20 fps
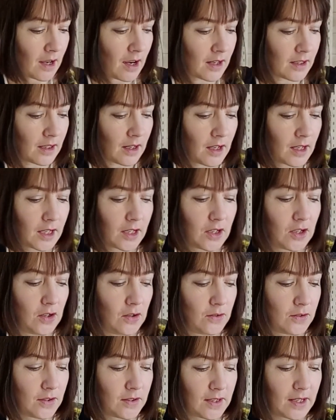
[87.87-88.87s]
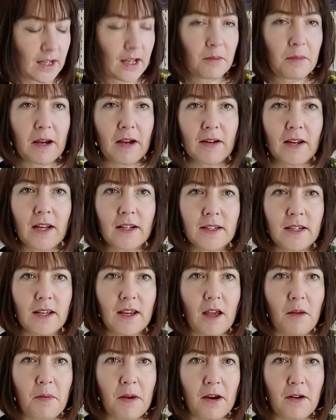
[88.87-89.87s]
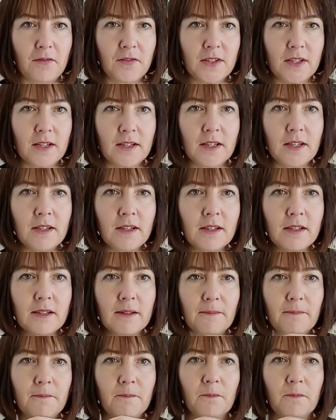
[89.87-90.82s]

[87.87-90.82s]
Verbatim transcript: I'd like you to think about getting a pair of scissors.